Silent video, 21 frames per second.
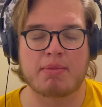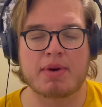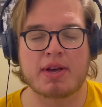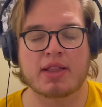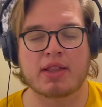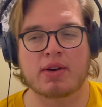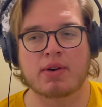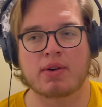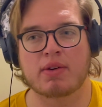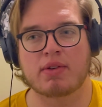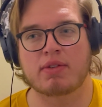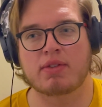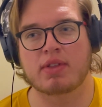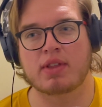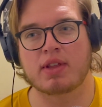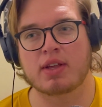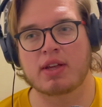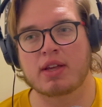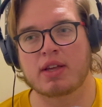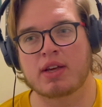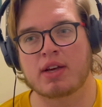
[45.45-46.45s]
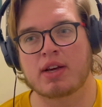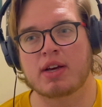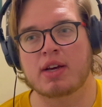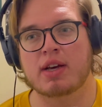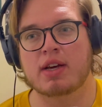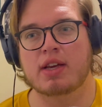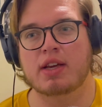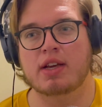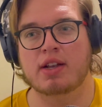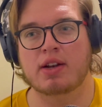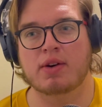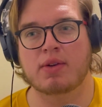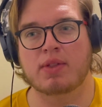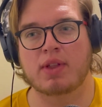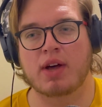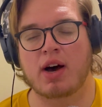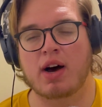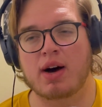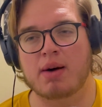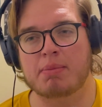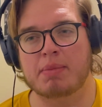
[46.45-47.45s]
And there is the, you know, the
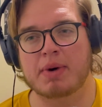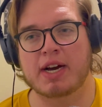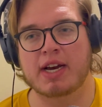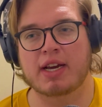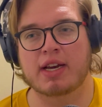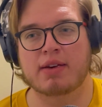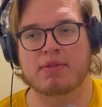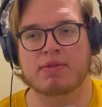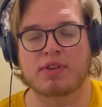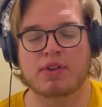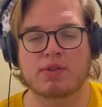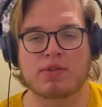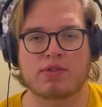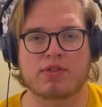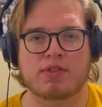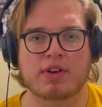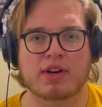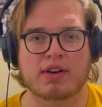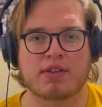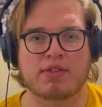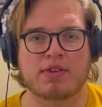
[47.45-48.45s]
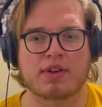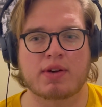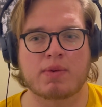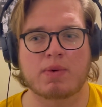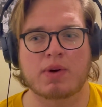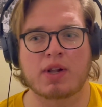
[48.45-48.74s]
hot mic of Juszczyk saying,